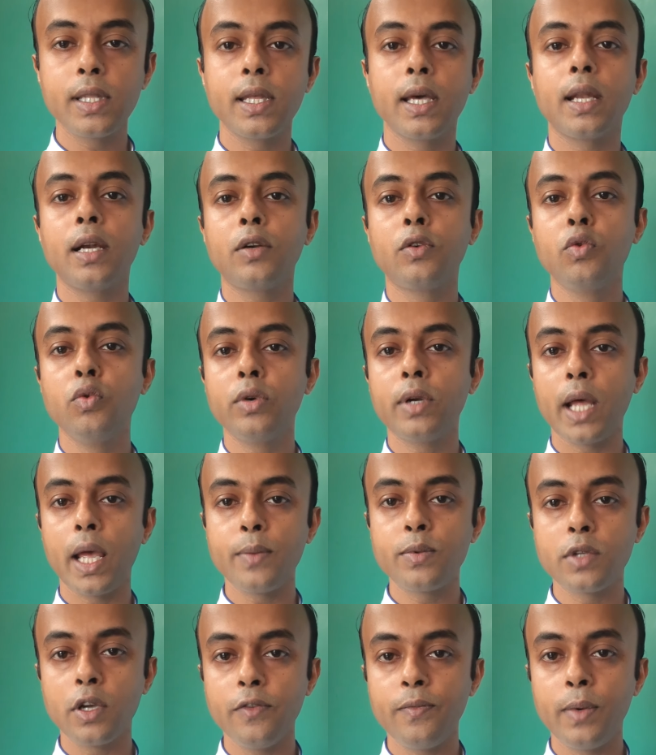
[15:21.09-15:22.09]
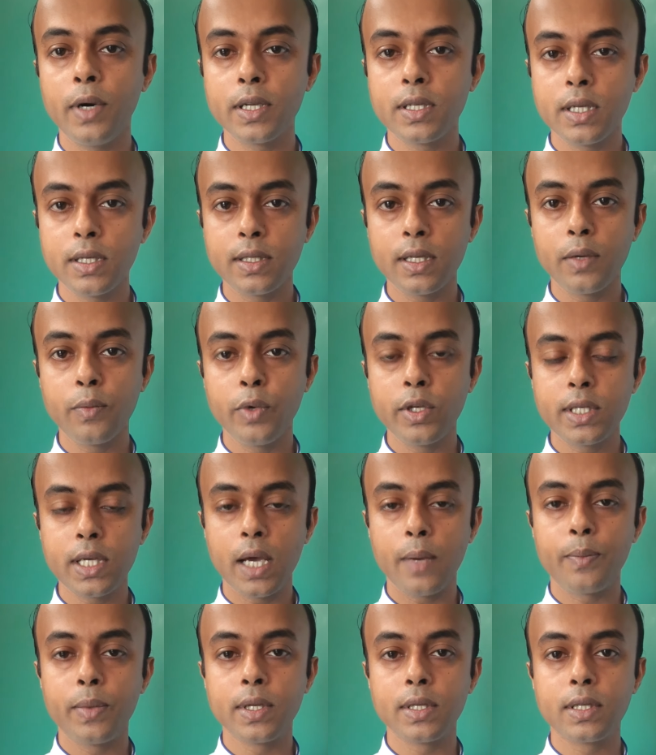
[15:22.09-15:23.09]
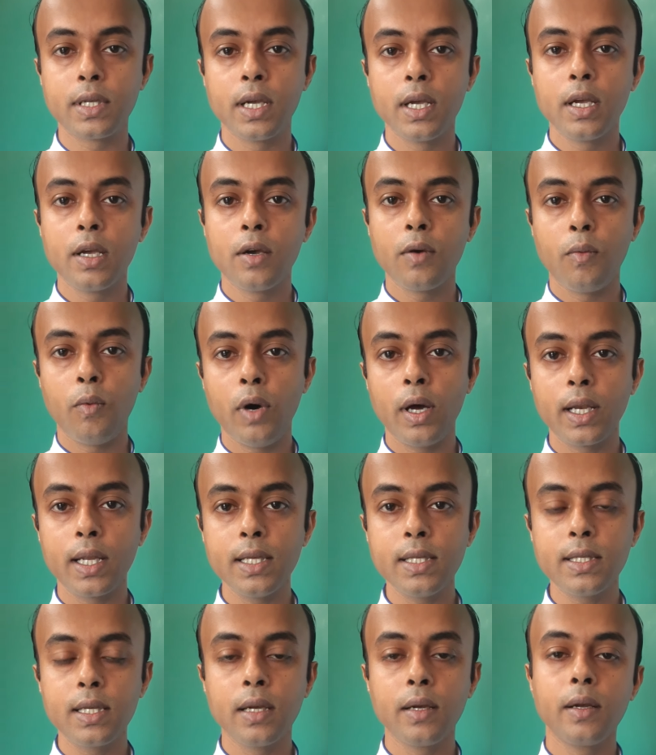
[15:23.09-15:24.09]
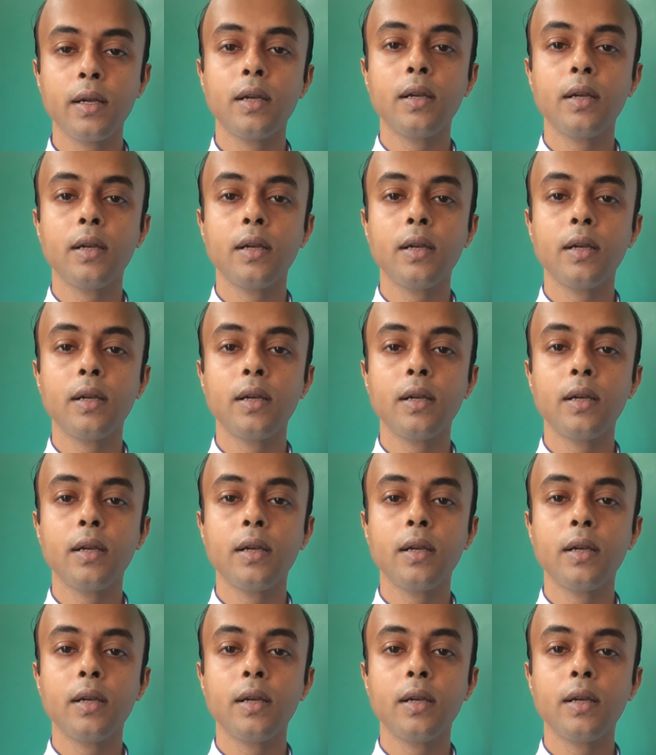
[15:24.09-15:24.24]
there are two types of purchasing which happens. One is,